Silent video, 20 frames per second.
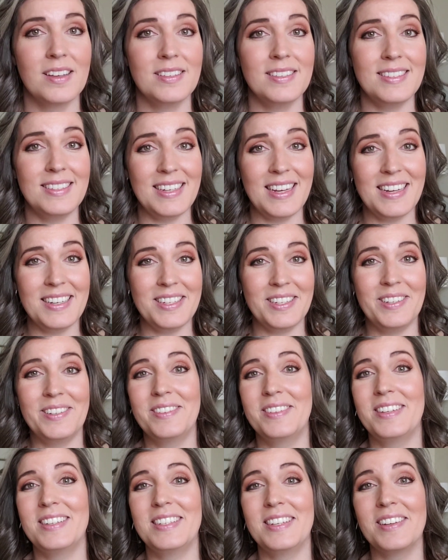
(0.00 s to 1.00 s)
Stay
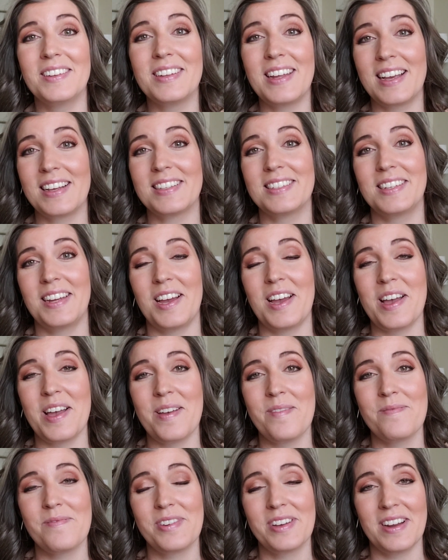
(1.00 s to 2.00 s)
tuned until next
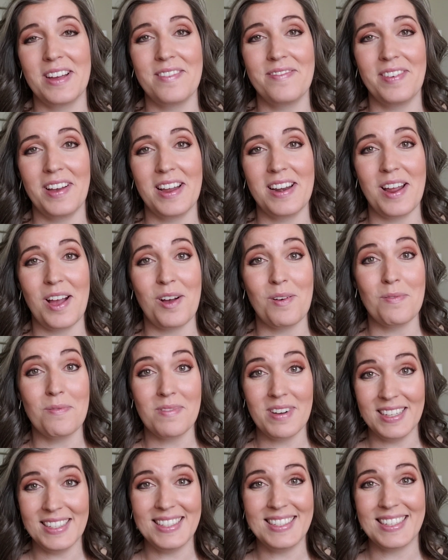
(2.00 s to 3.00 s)
time when I find out
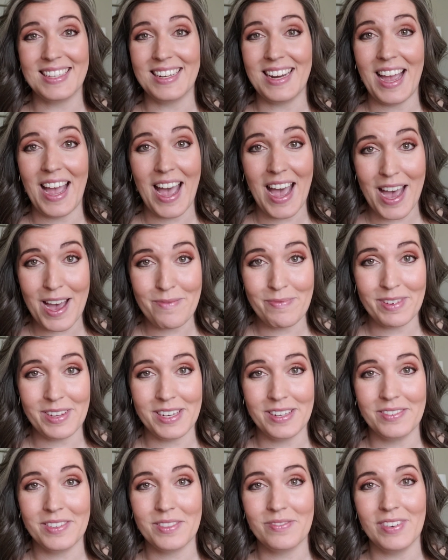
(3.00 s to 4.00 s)
what's going to
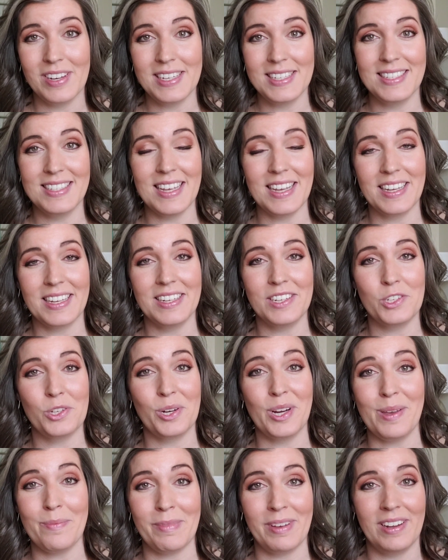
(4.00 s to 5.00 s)
happen with my second
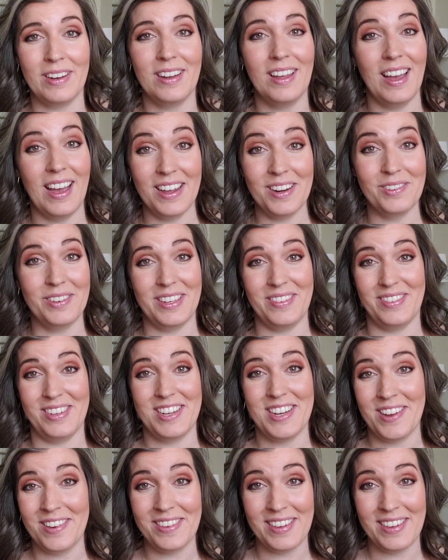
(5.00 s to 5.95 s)
treatment. I don't even know